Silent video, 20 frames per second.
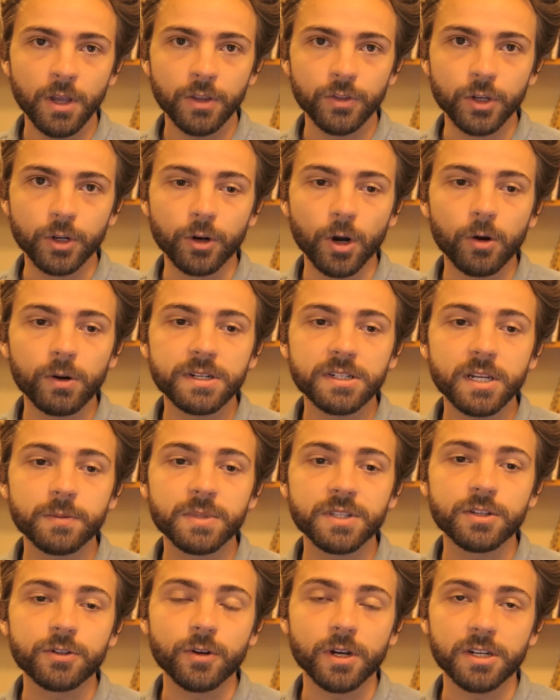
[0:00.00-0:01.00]
The growing
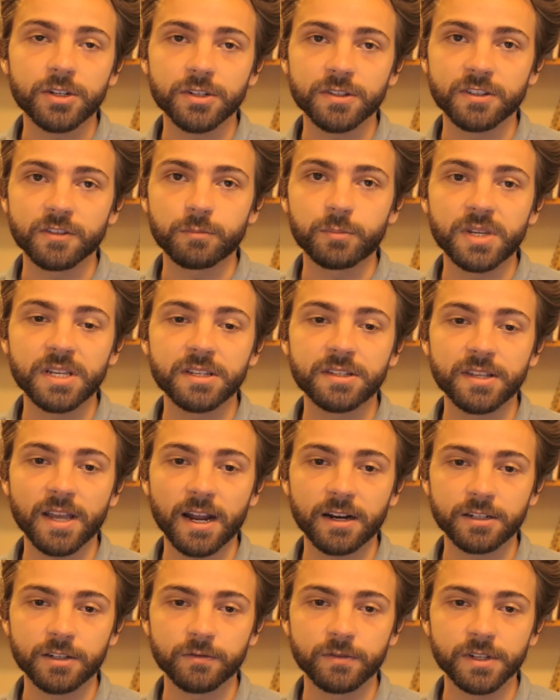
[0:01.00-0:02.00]
demonstrations of peace
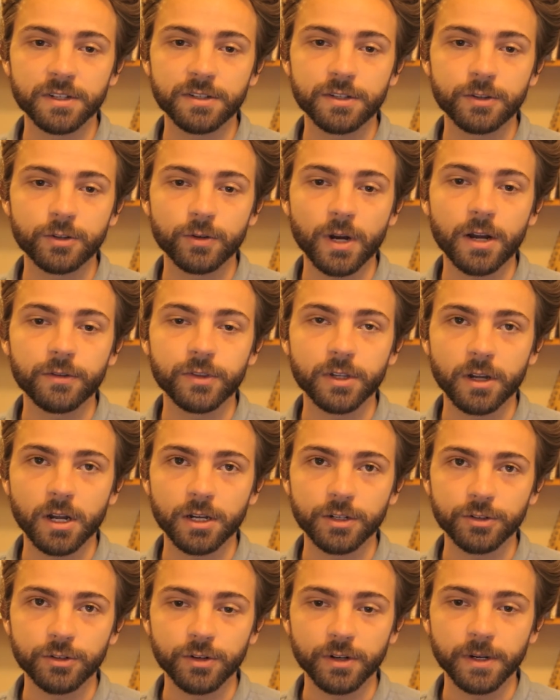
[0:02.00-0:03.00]
activists throughout the
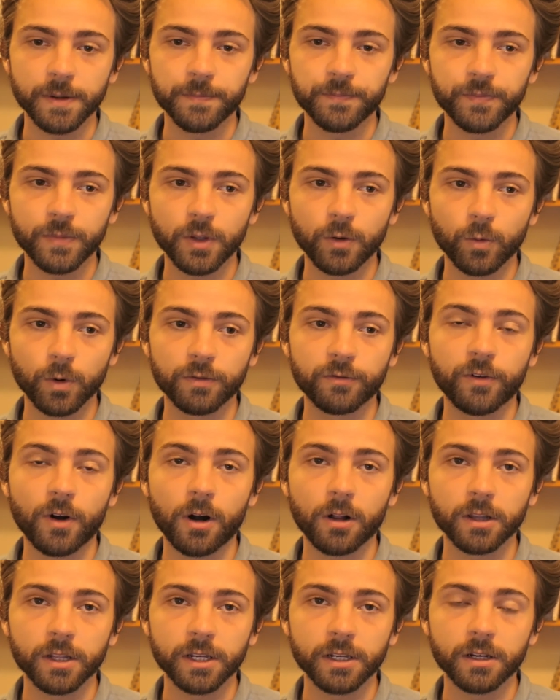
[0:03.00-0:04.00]
country were
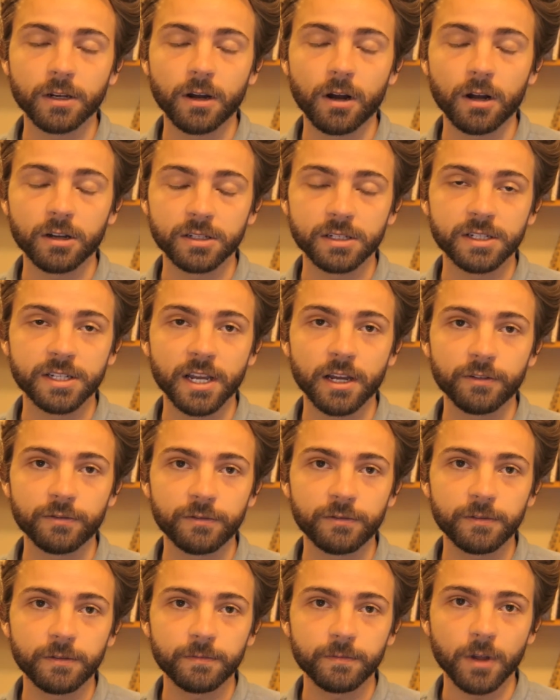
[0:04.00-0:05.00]
falling on
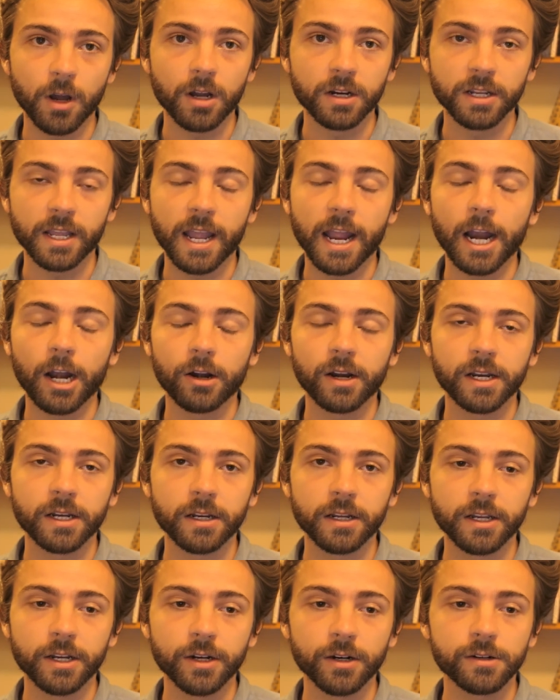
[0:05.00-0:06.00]
deaf,
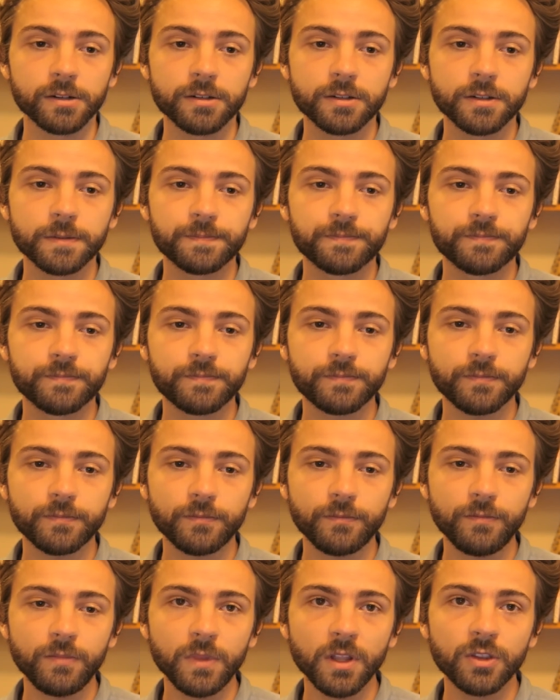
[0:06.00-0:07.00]
uncaring ears.
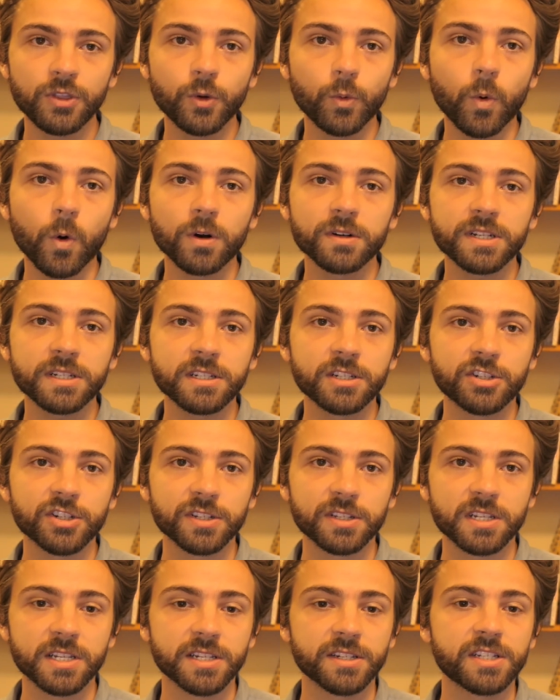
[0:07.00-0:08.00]
The war didn't
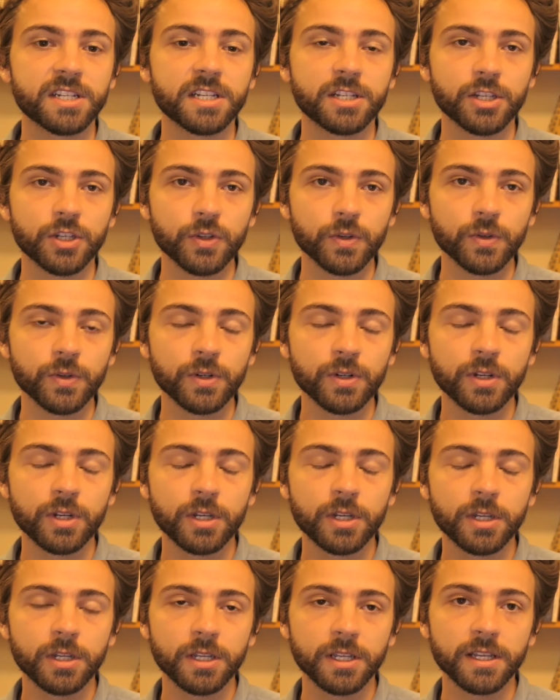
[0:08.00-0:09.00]
just continue,
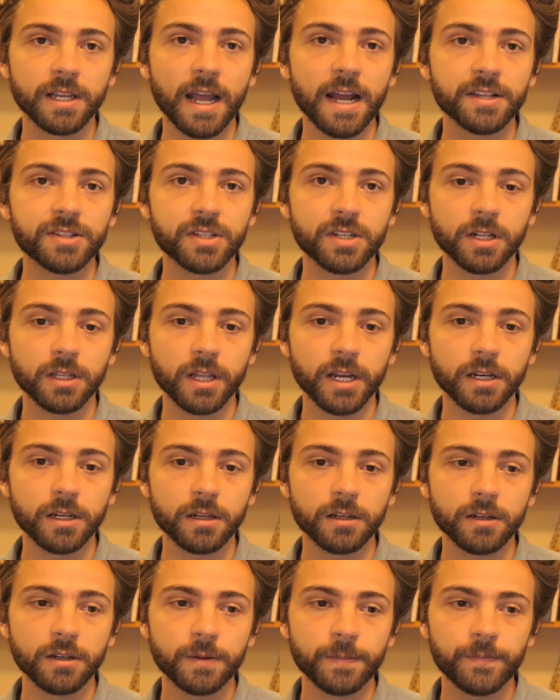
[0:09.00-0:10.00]
it
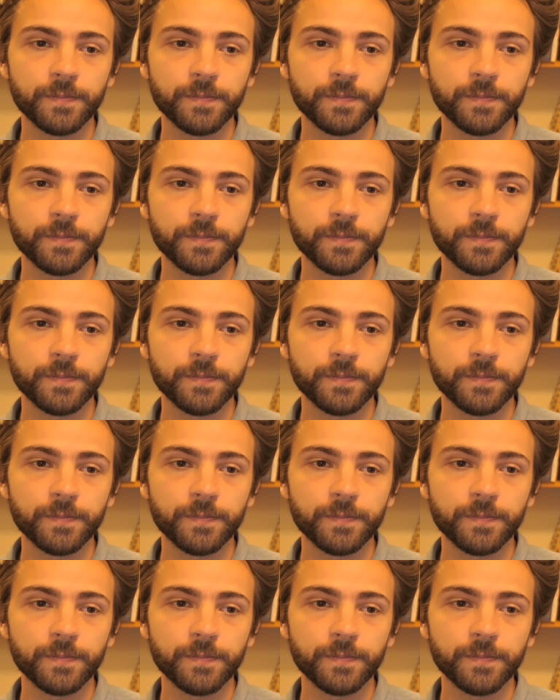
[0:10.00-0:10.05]
escalated.